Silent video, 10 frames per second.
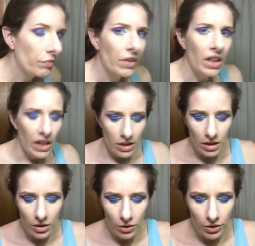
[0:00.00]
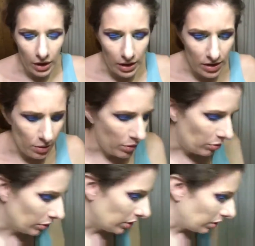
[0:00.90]
That's another thing I
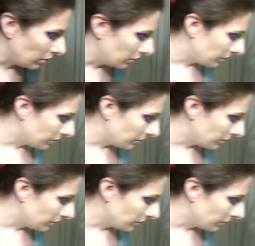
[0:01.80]
see people